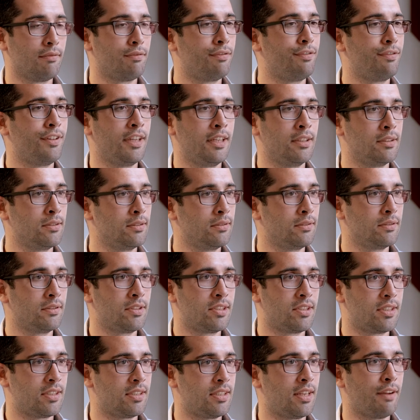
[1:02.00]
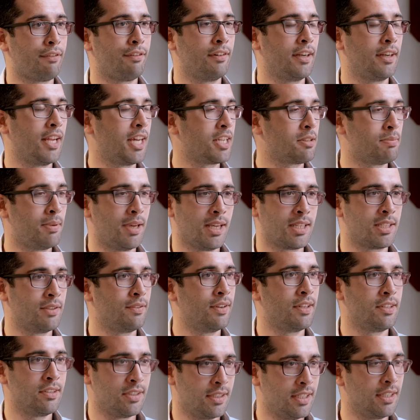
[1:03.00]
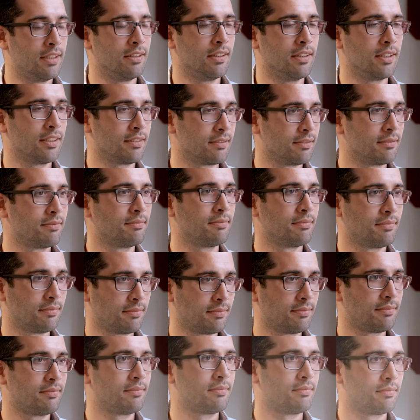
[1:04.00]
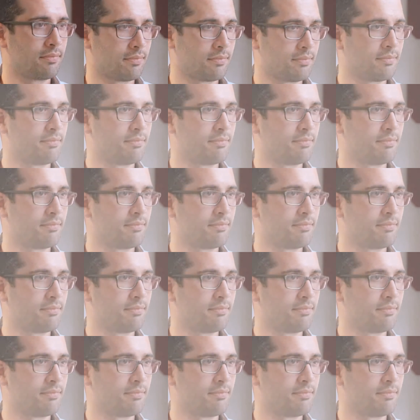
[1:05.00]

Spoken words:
fields, different aspects of engineering.